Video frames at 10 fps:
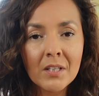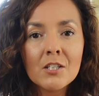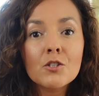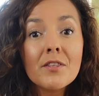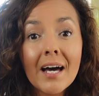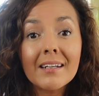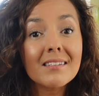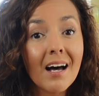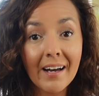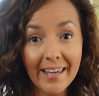So that
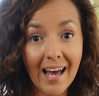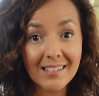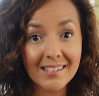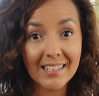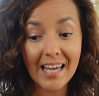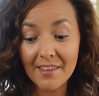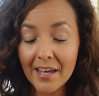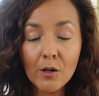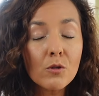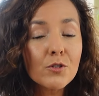is high acid, and
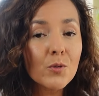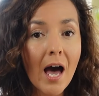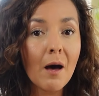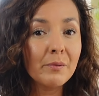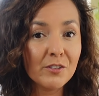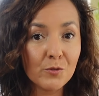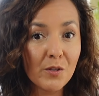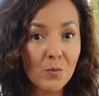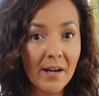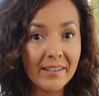that also happens
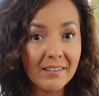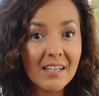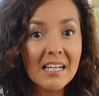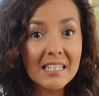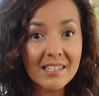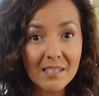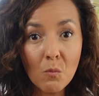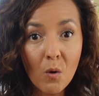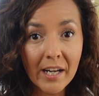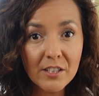with wine.
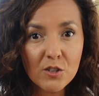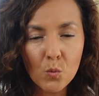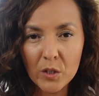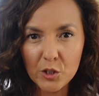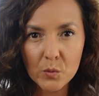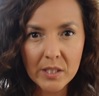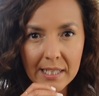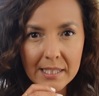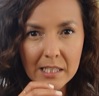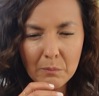Some wines, when you
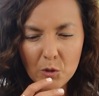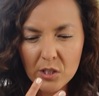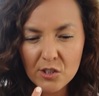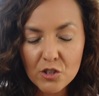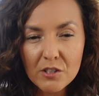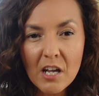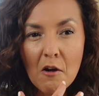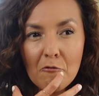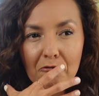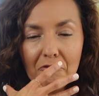taste them, you can just
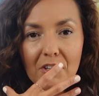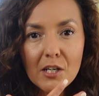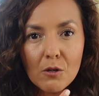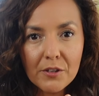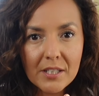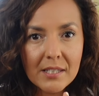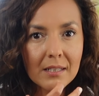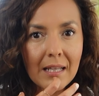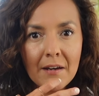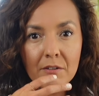feel the
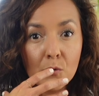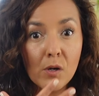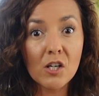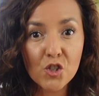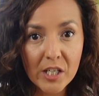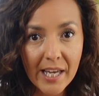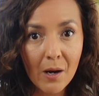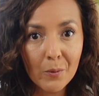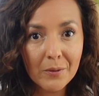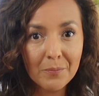saliva rushing out.